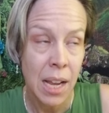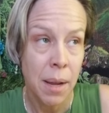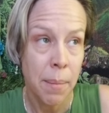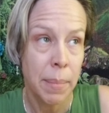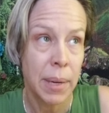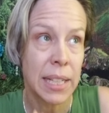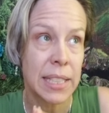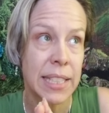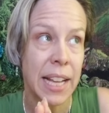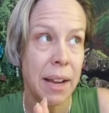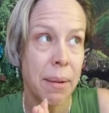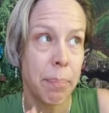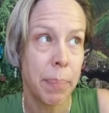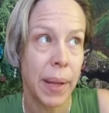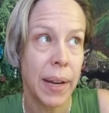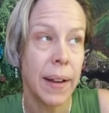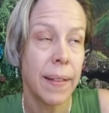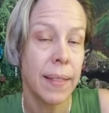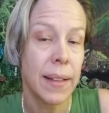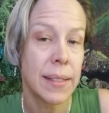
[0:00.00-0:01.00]
Because I've
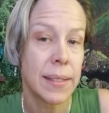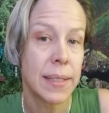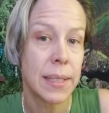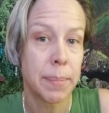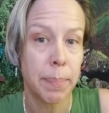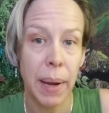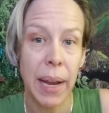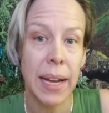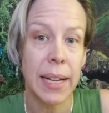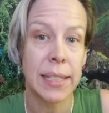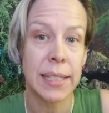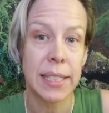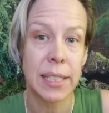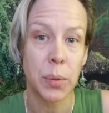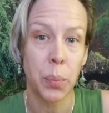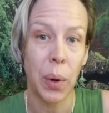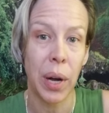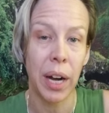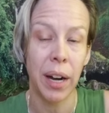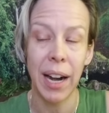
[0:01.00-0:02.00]
been in this space
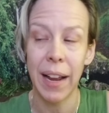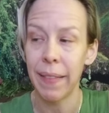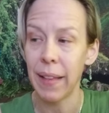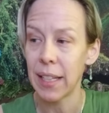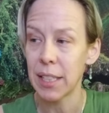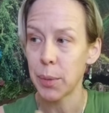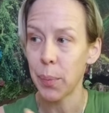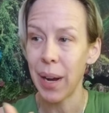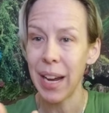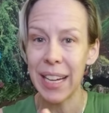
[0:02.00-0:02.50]
where, and that's why,